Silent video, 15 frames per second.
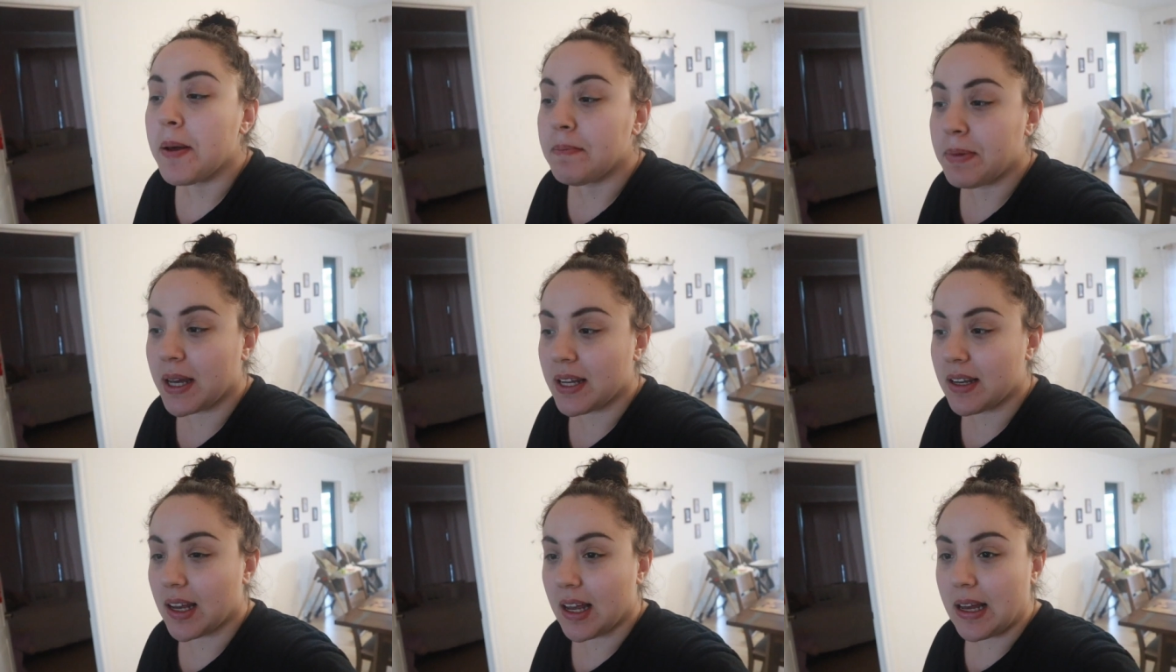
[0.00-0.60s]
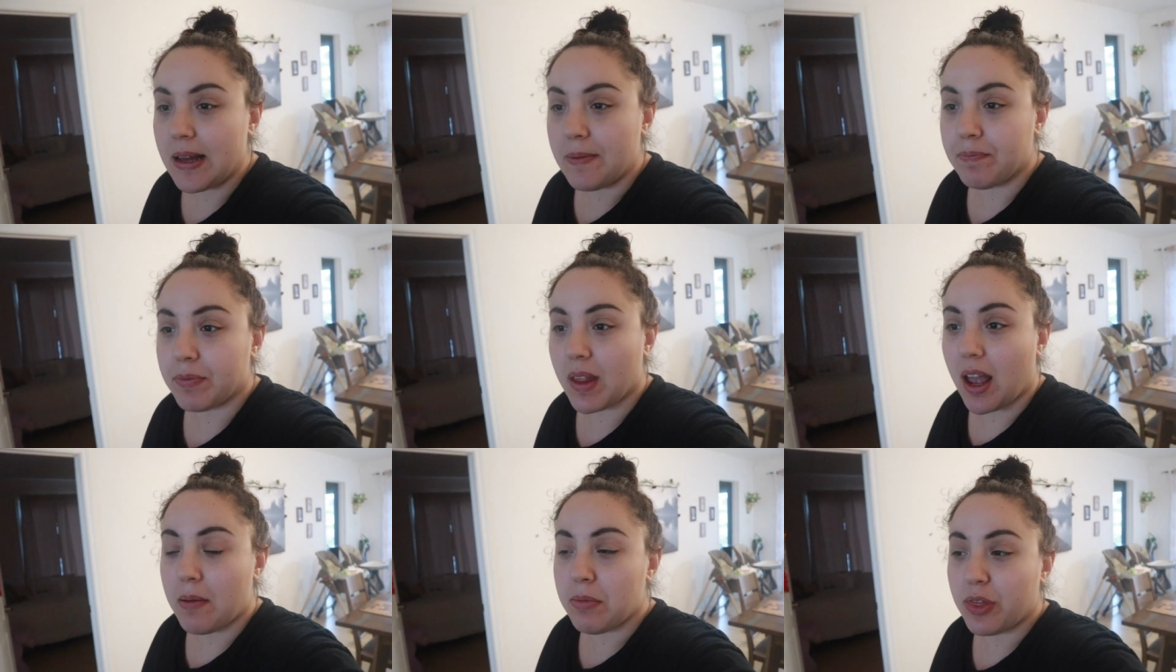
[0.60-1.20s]
But
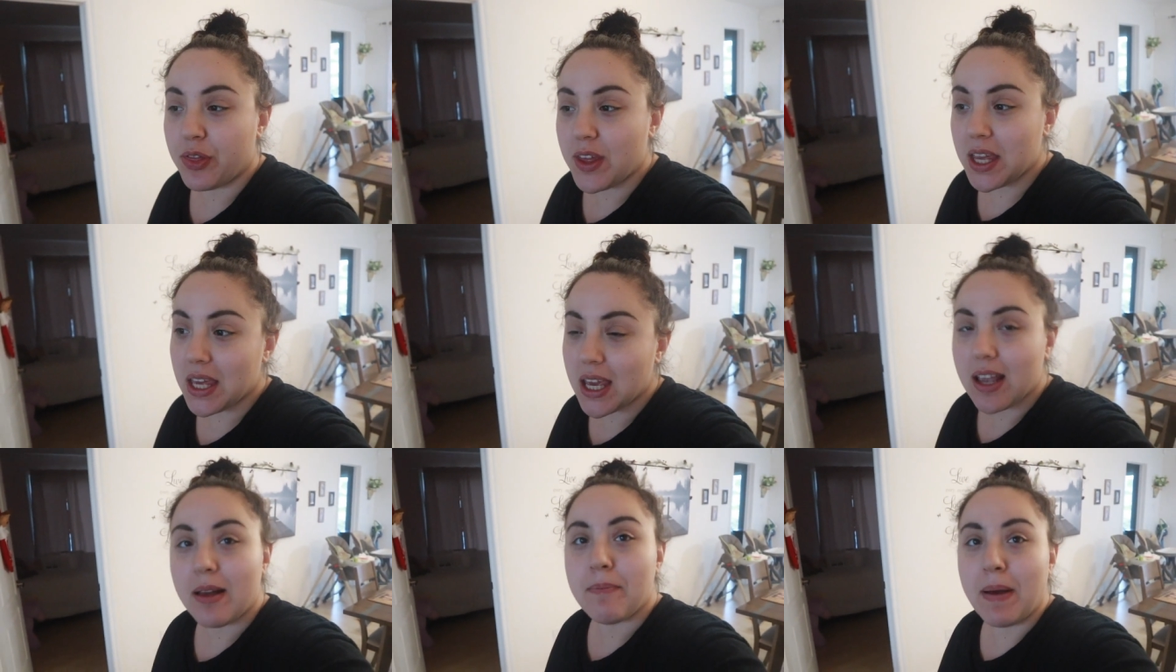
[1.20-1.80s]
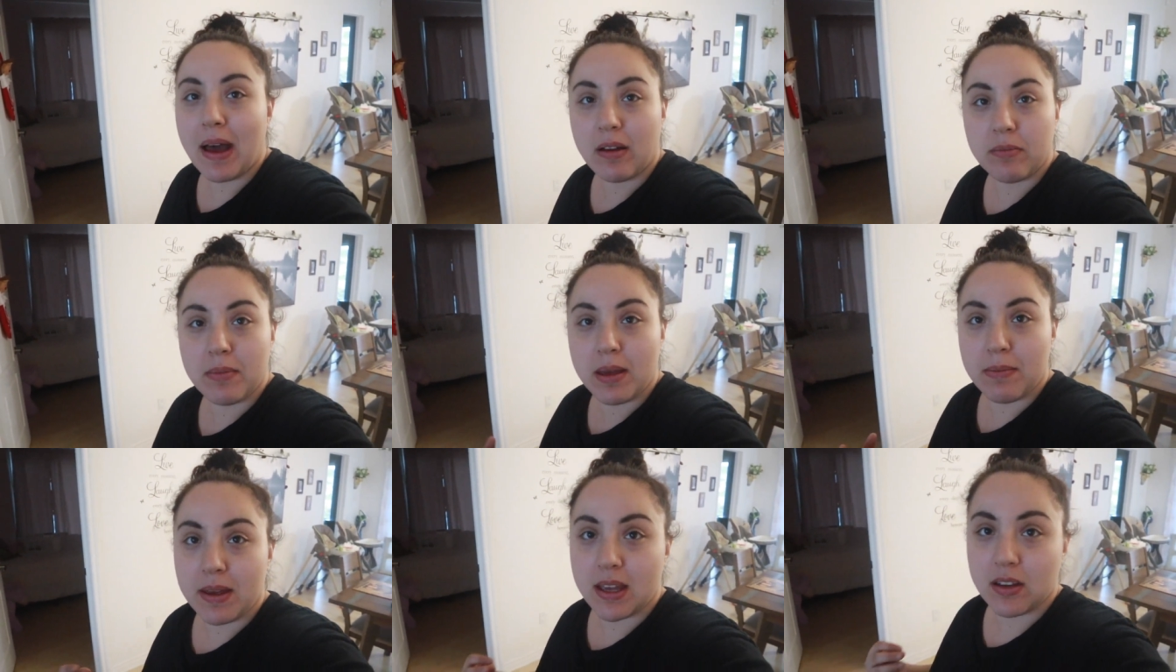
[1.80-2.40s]
um, I'm thinking about
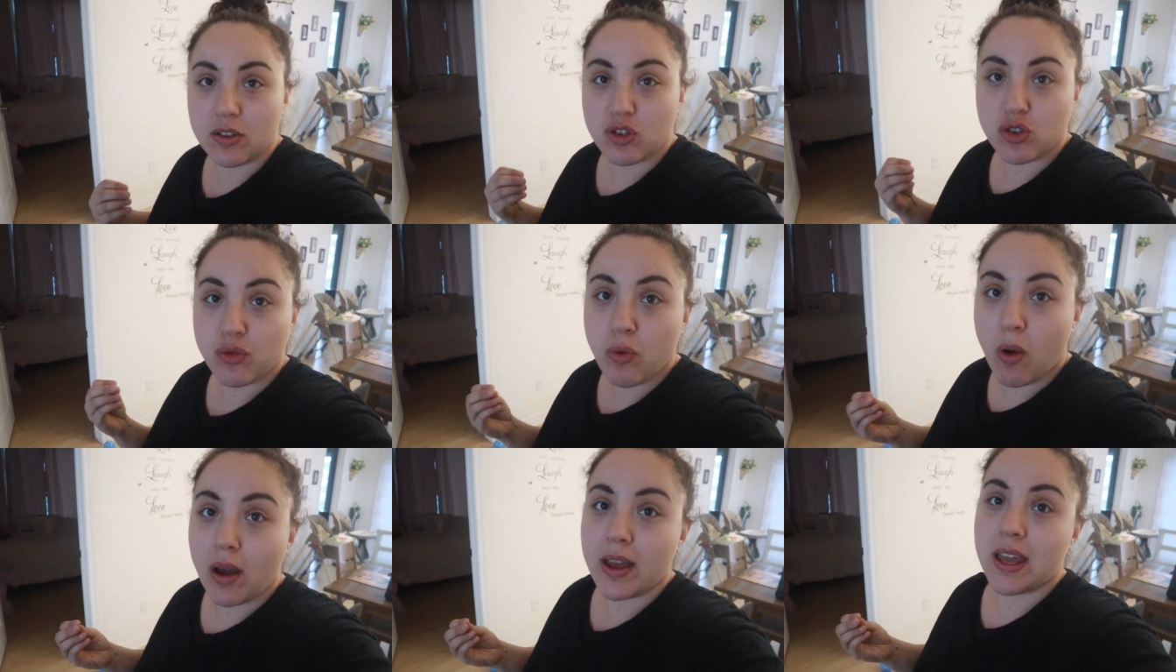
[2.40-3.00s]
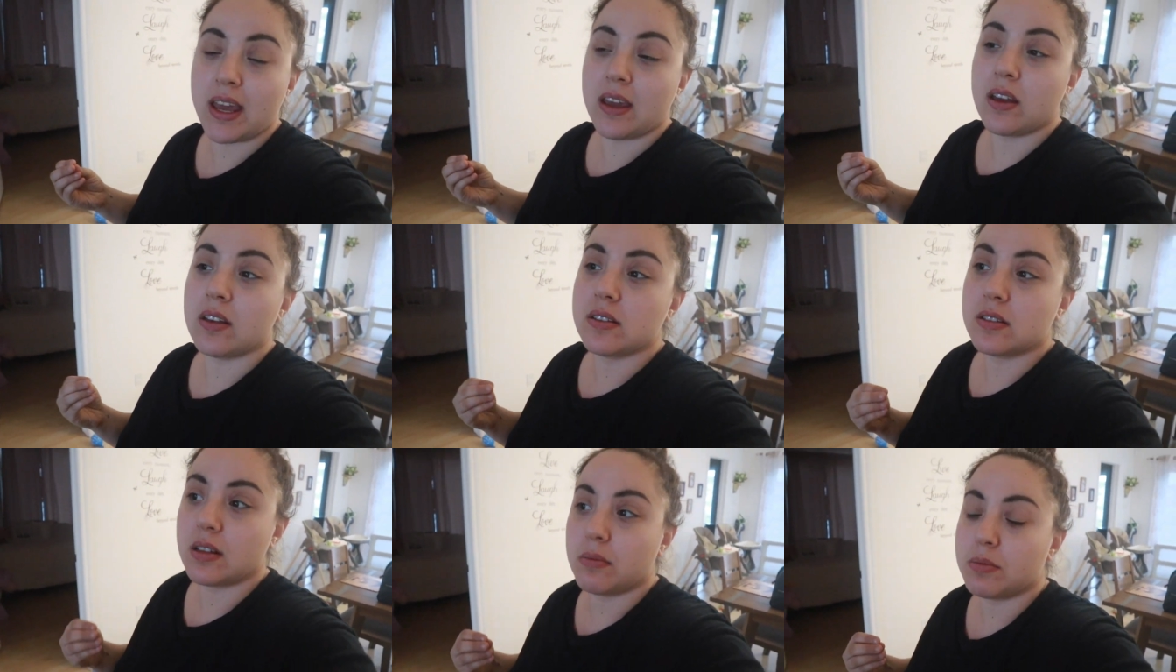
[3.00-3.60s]
maybe trying
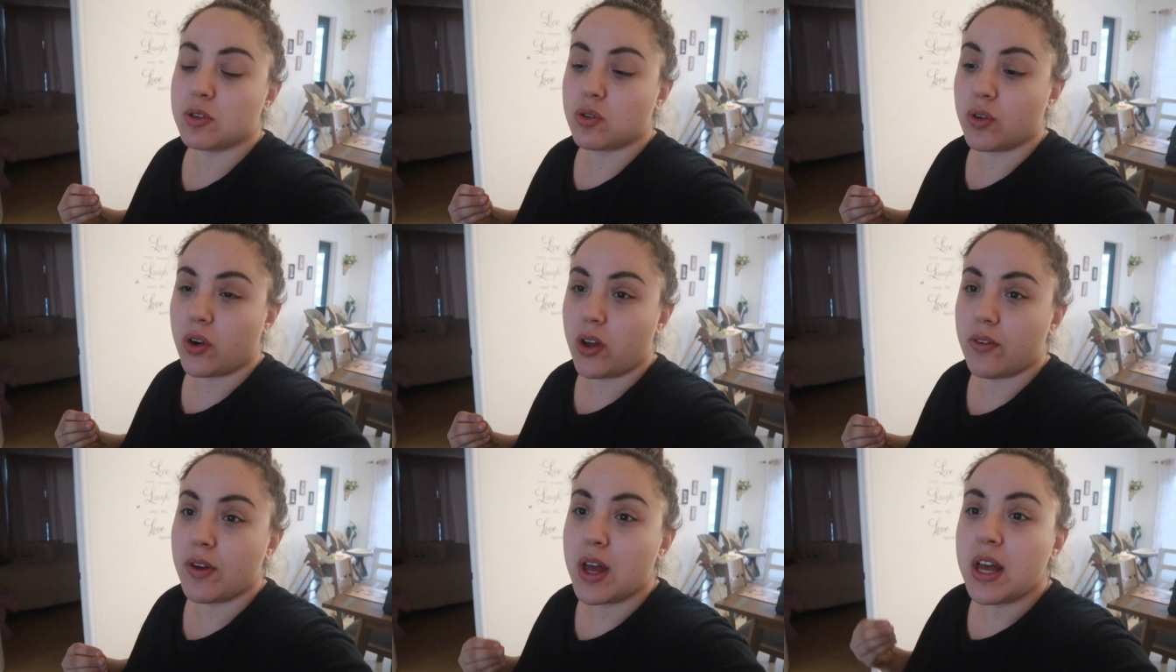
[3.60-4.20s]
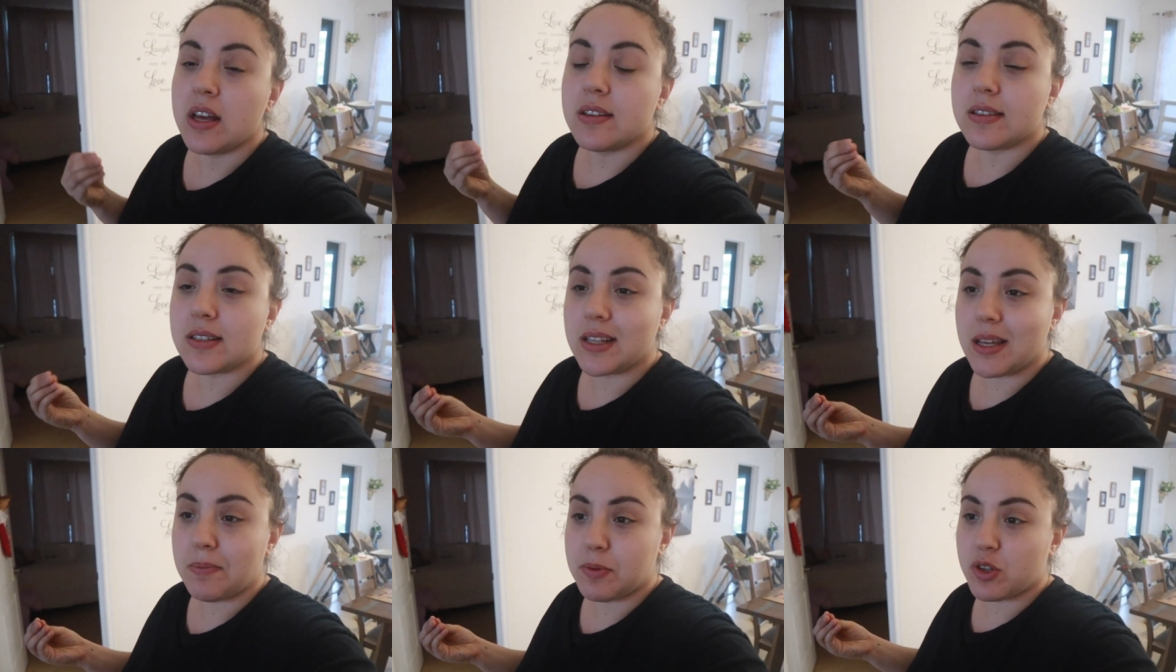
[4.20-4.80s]
some sort of
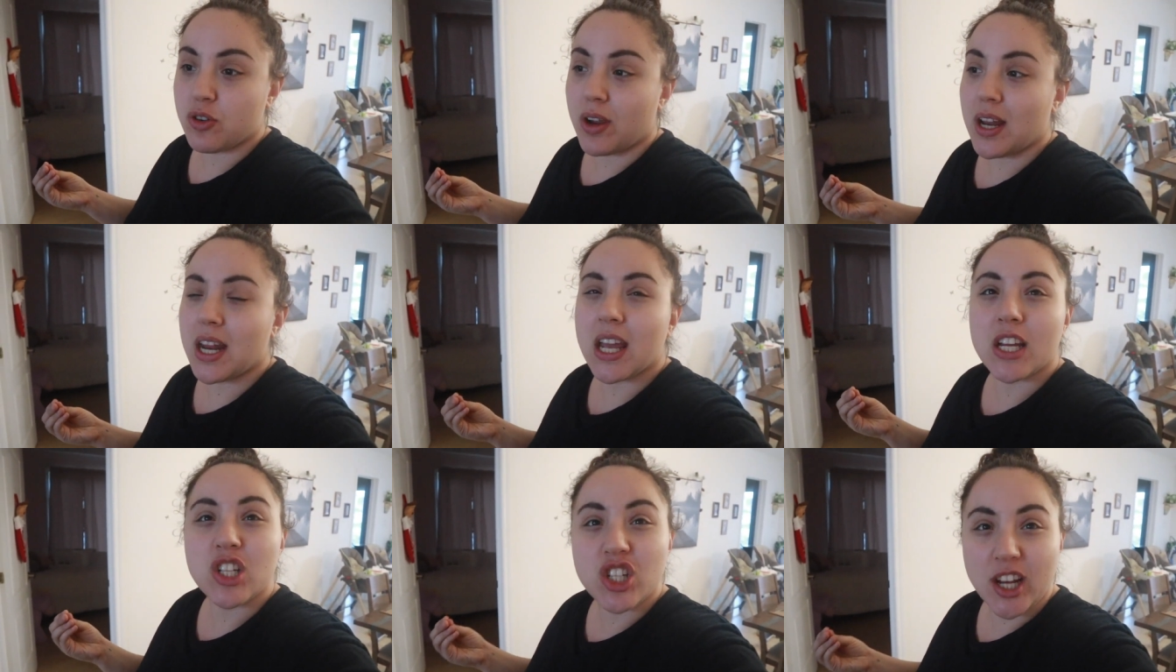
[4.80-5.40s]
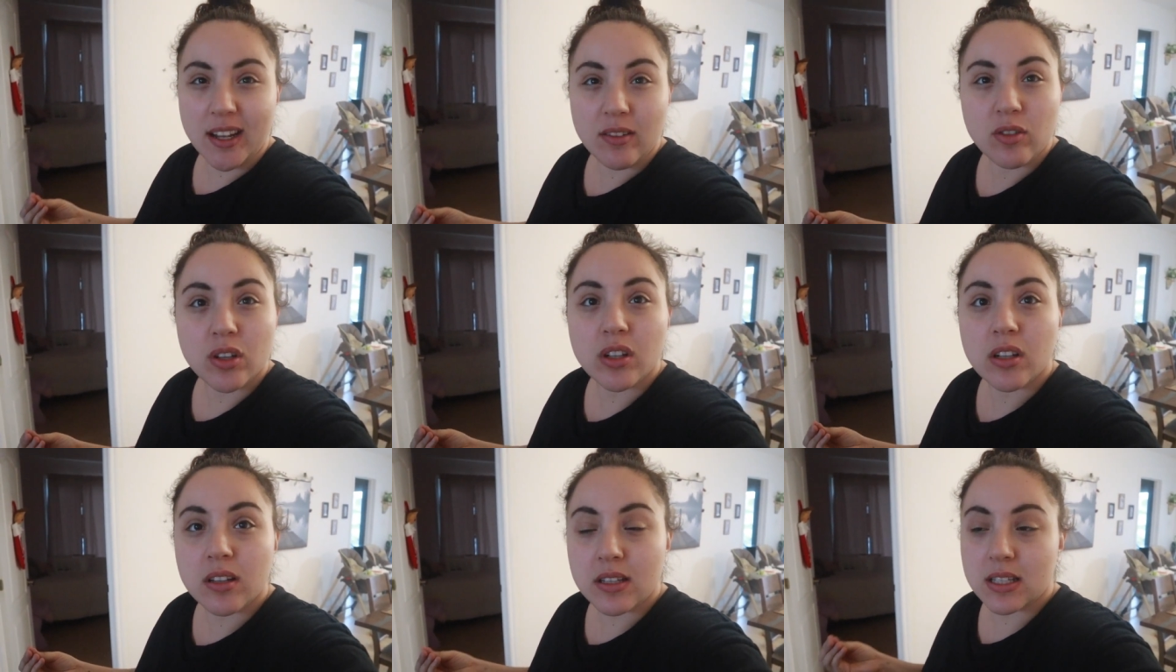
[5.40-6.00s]
sleep training, a
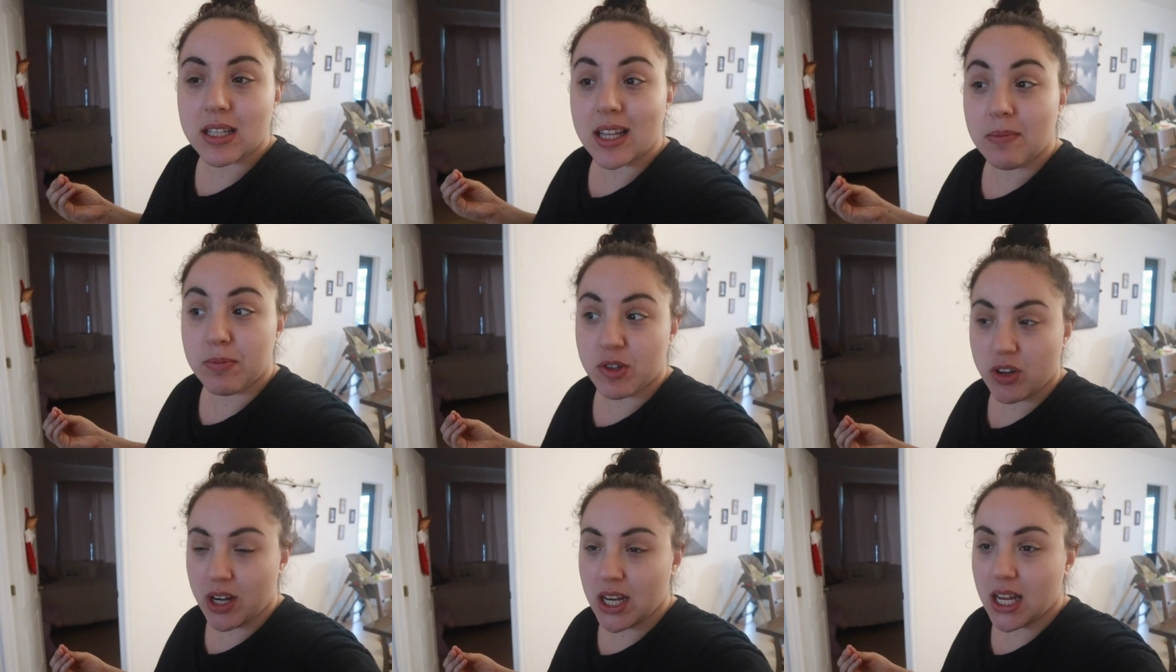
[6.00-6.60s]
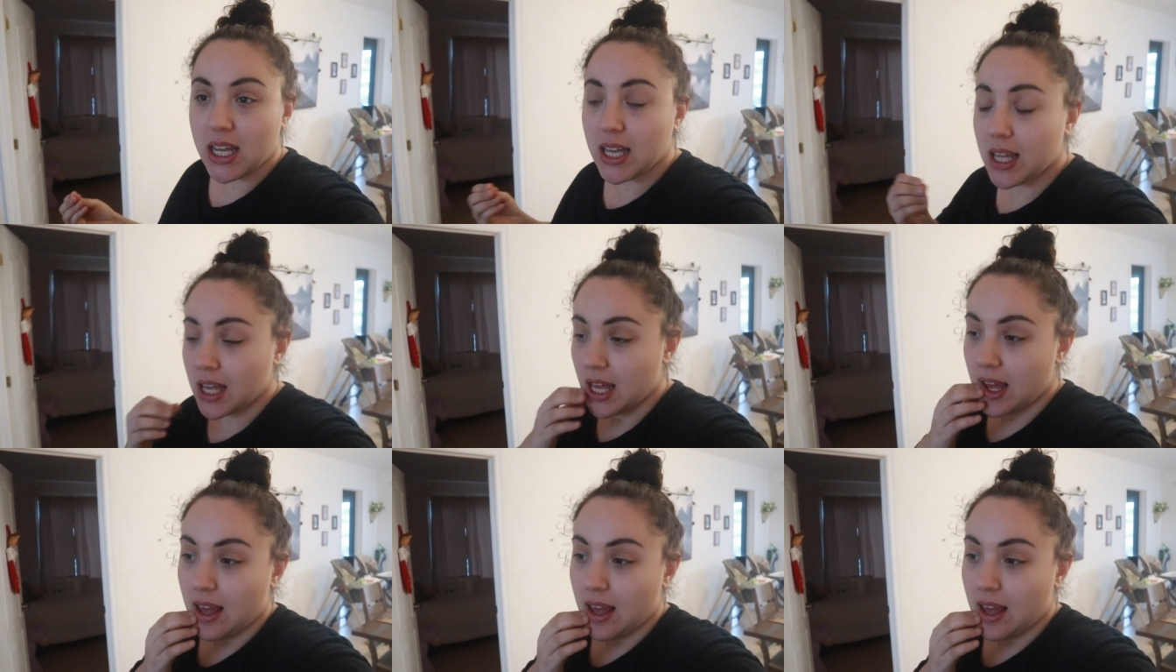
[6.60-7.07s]
gentle sleep training.